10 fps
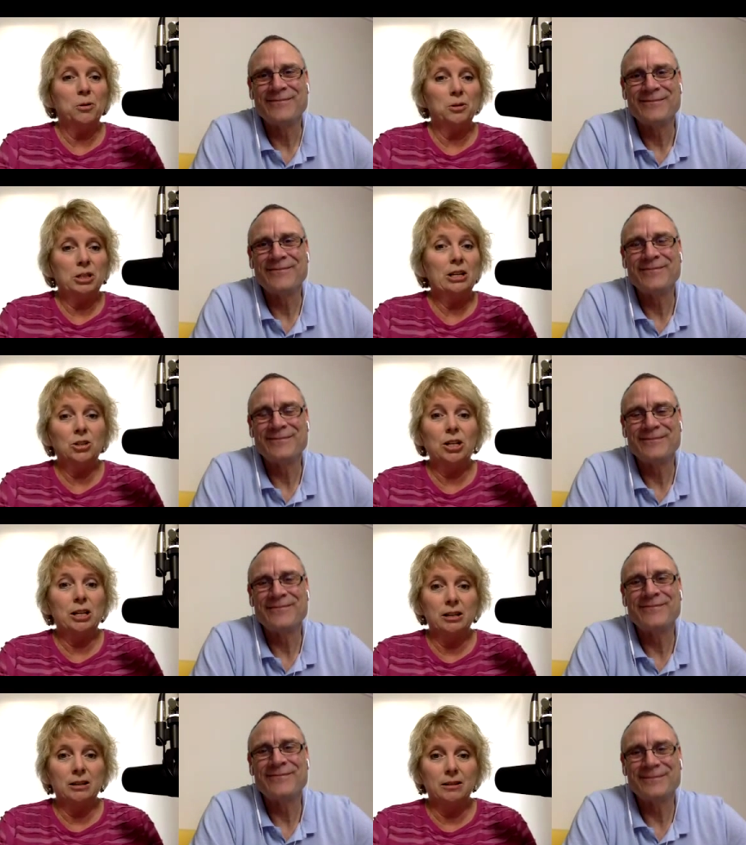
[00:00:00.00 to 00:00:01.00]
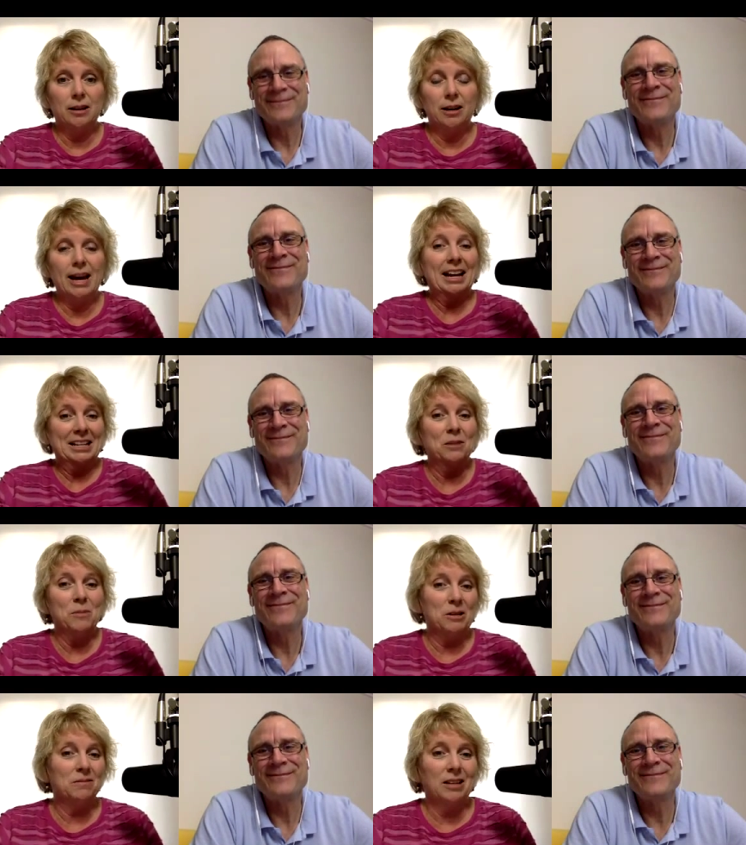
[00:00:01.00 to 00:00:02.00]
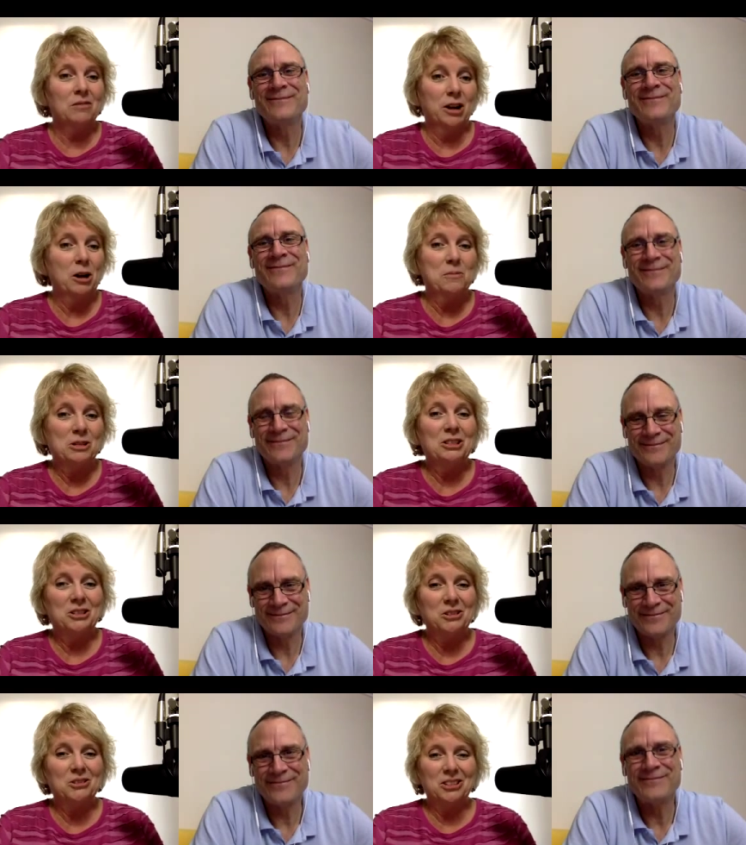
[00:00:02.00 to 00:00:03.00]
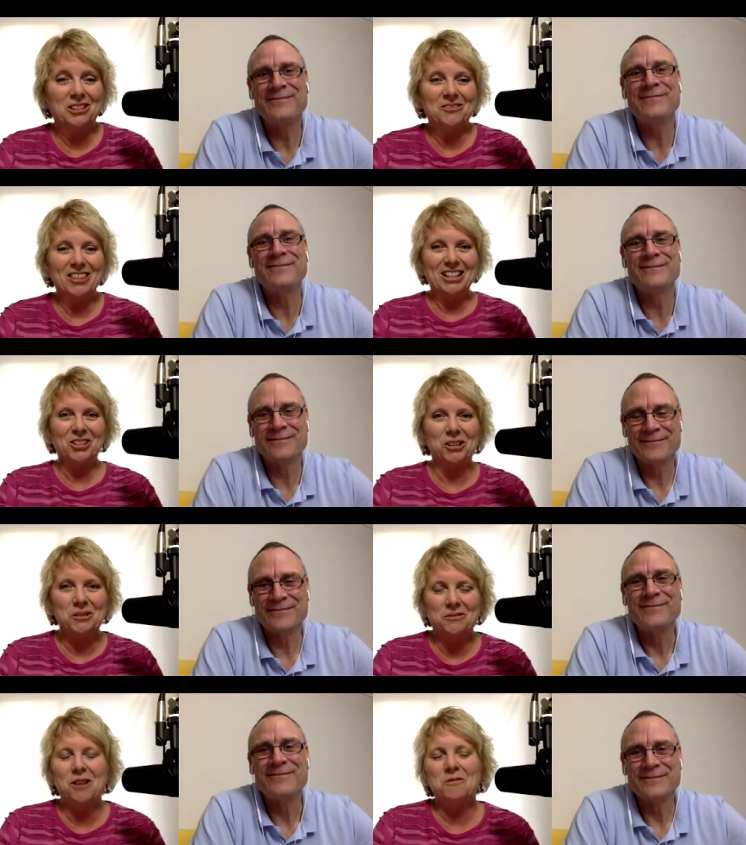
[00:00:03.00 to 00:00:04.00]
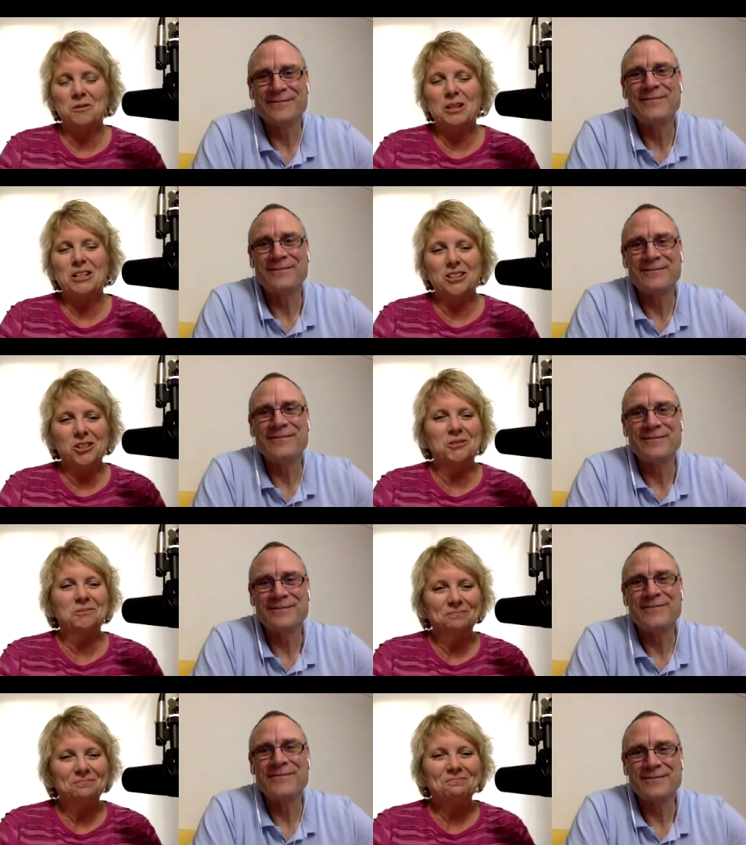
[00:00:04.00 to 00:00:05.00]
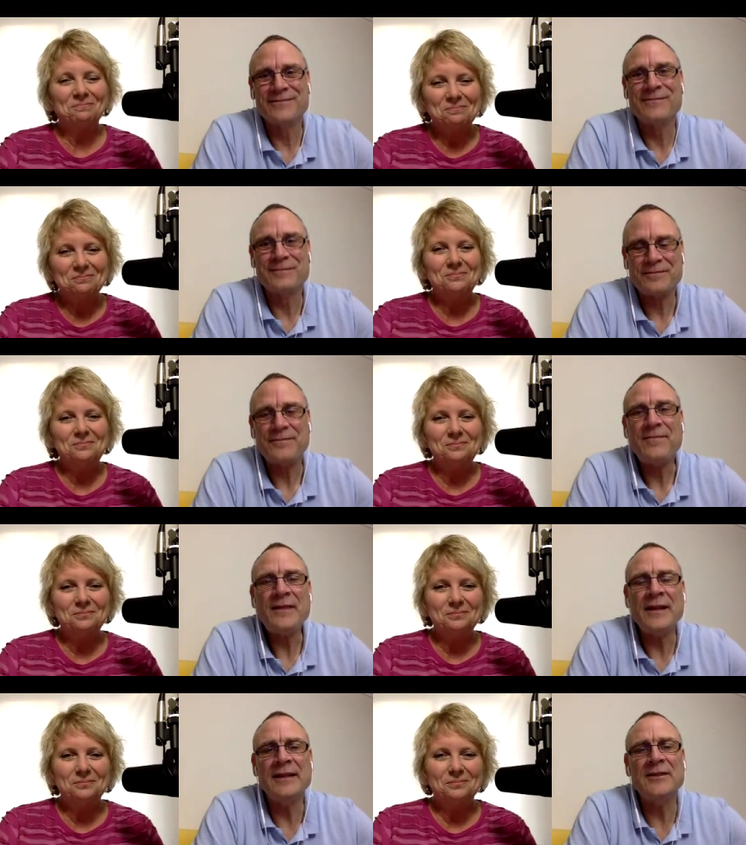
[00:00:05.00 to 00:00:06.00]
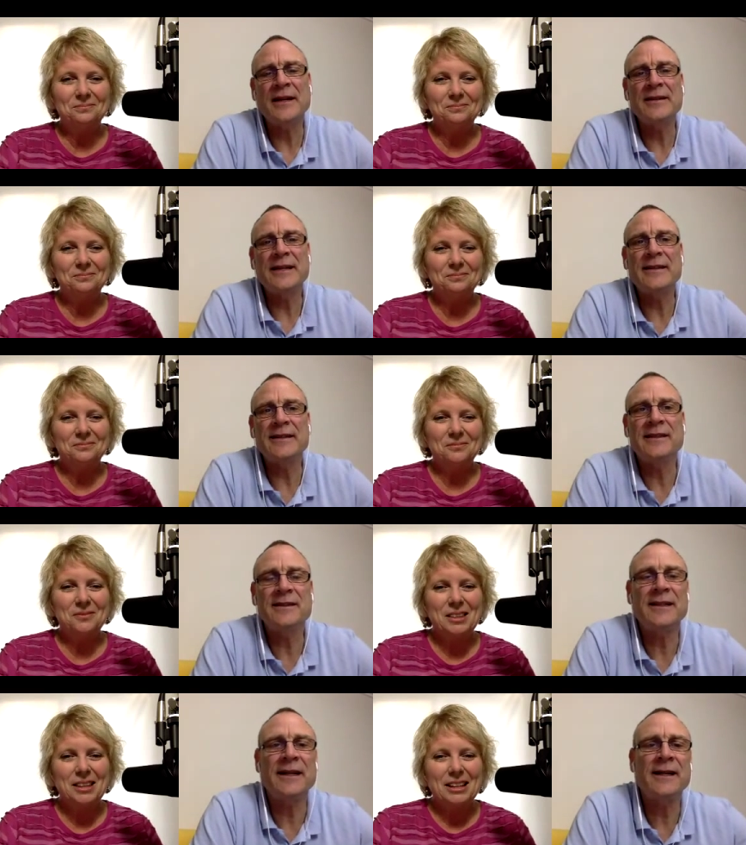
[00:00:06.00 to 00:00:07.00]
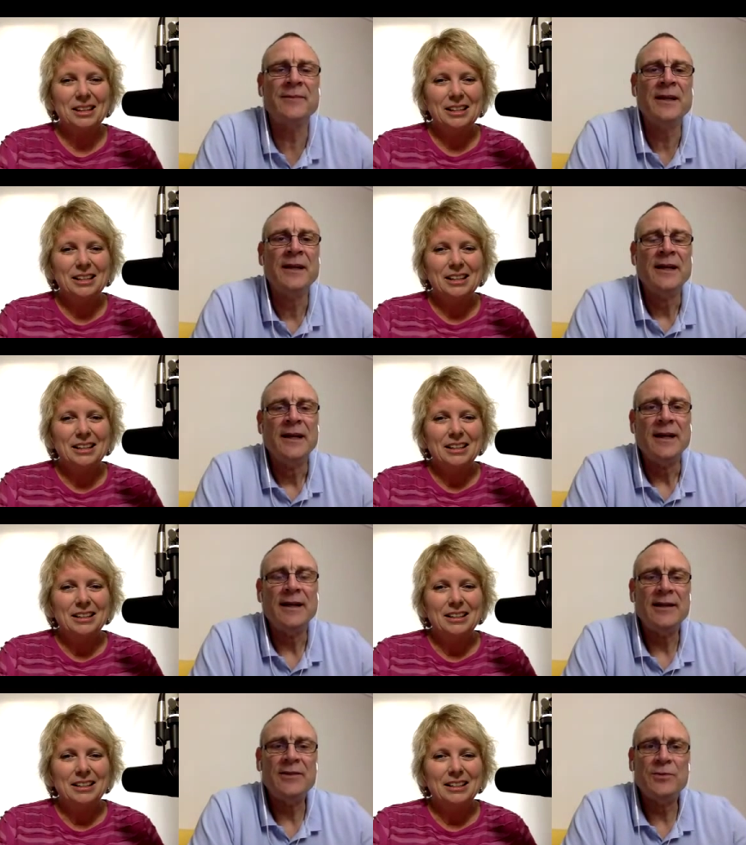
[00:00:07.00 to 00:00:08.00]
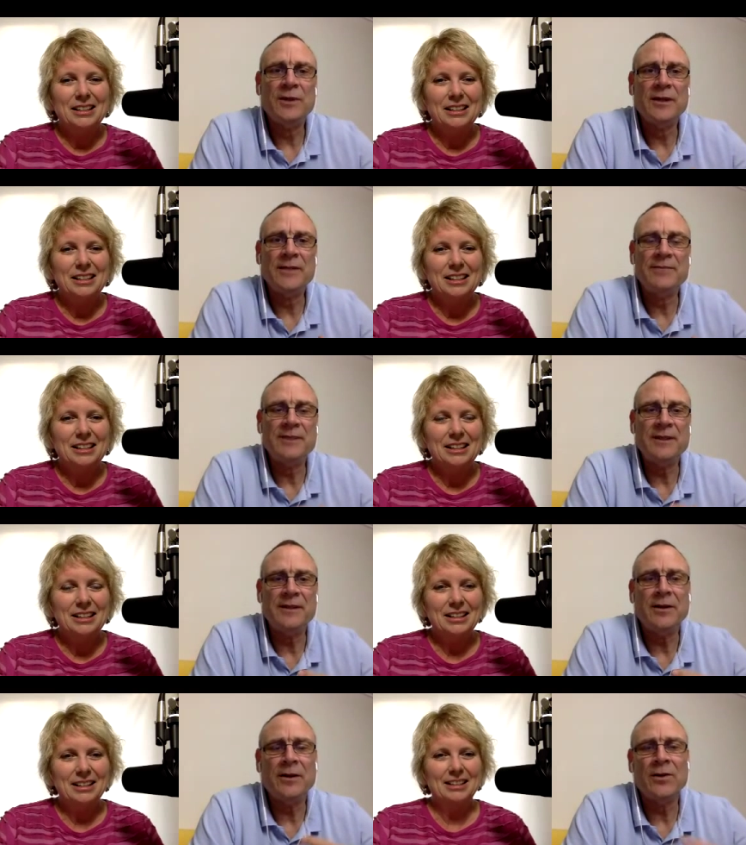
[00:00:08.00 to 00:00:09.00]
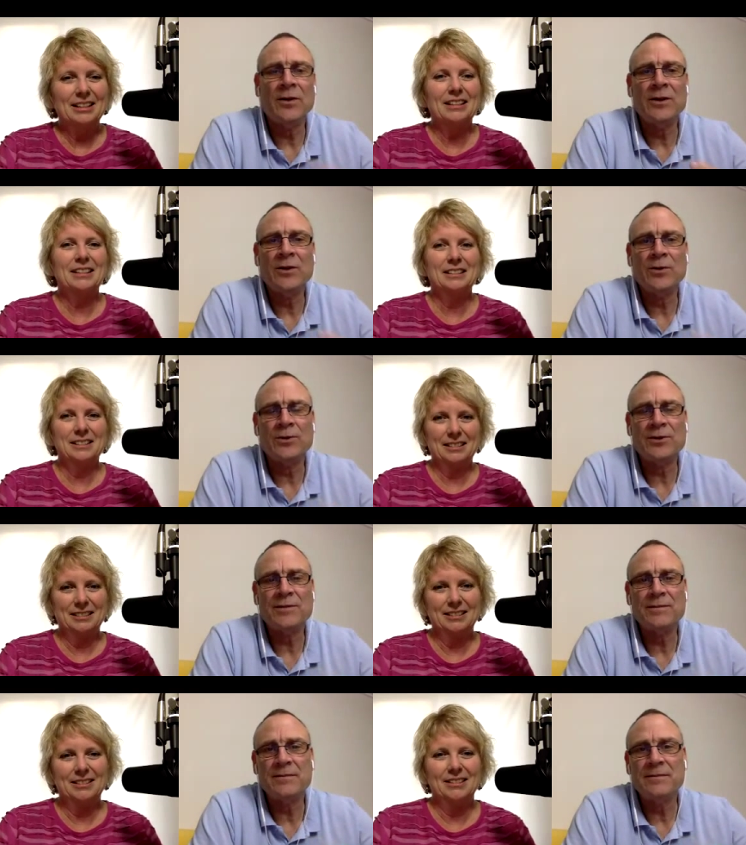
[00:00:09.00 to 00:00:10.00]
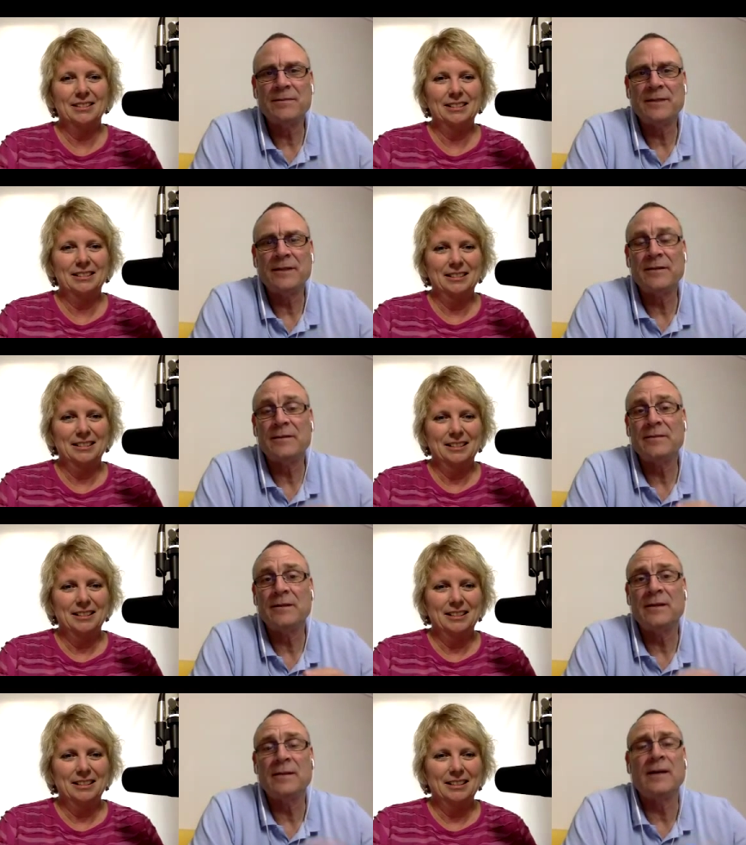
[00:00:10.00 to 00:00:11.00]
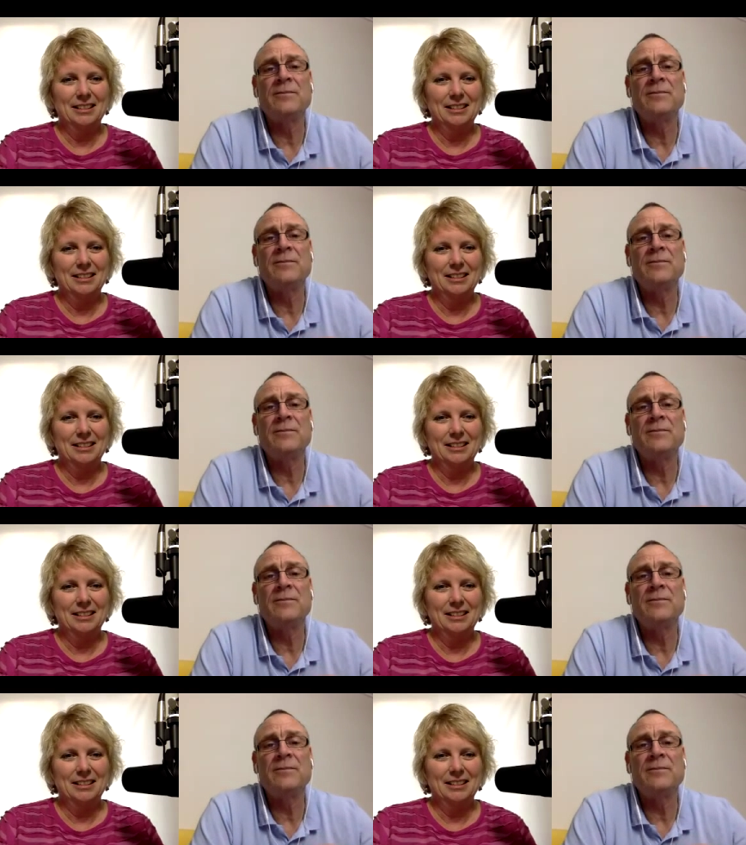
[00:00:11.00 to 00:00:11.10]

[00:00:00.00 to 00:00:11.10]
Speaker 1: who teach in uh, academic environments too. So that's really fun for me to do.
Speaker 2: That's fantastic and saying it is really the, the online course and uh,